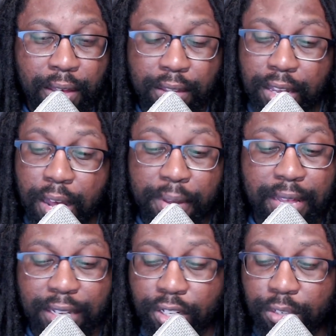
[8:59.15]

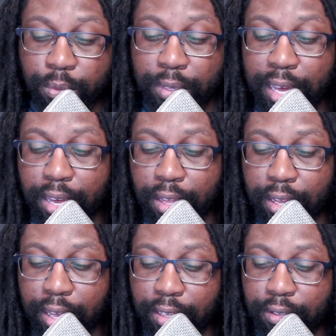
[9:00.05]
That's just
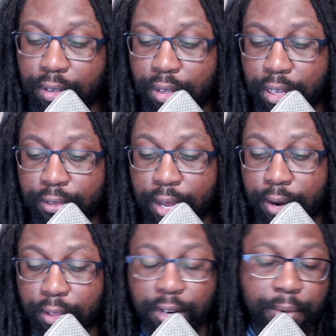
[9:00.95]
ridiculous. It's
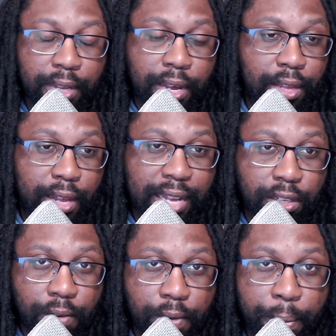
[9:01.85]
utterly ridiculous. That's
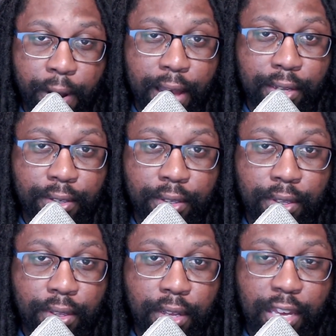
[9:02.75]
overpriced.
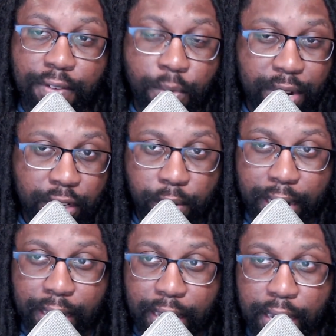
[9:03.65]
Even with a
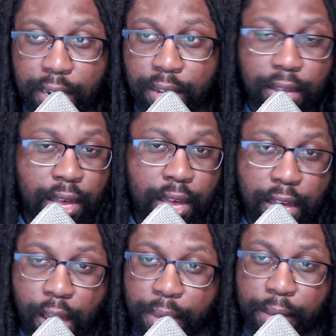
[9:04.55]
trade-in,
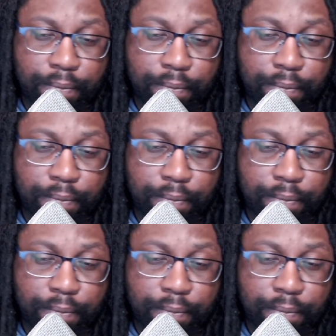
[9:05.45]
I mean,